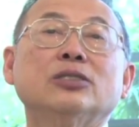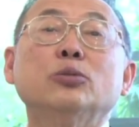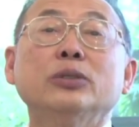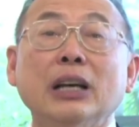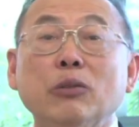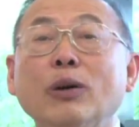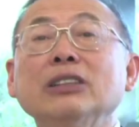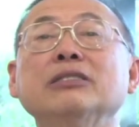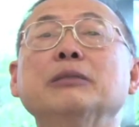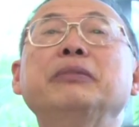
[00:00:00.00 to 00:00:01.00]
So we have
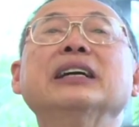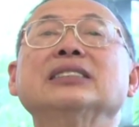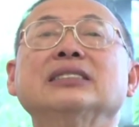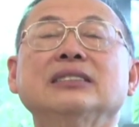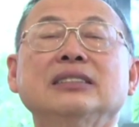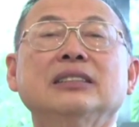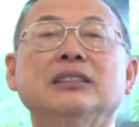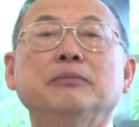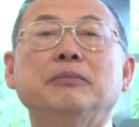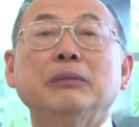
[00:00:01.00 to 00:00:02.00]
one of the best
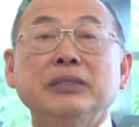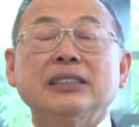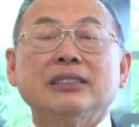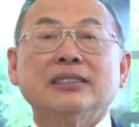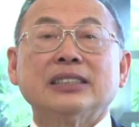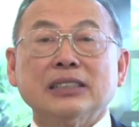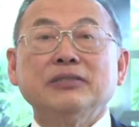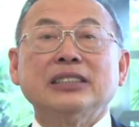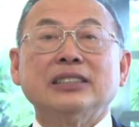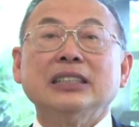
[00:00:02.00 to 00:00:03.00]
public
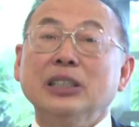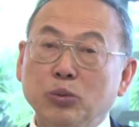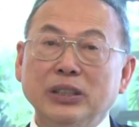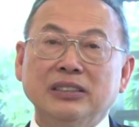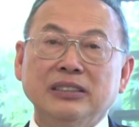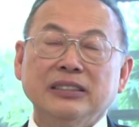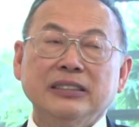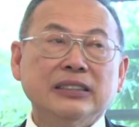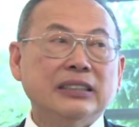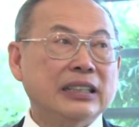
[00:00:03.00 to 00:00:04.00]
service in the world.
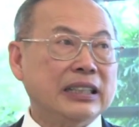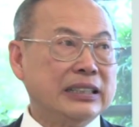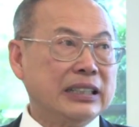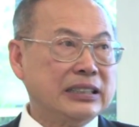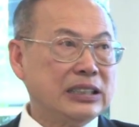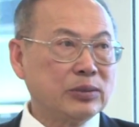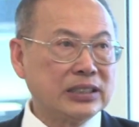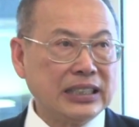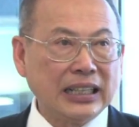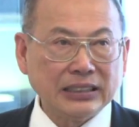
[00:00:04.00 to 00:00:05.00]
And this
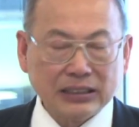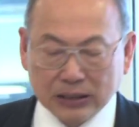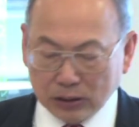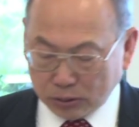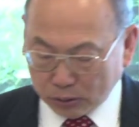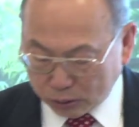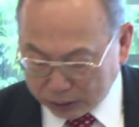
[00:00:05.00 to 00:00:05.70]
was done through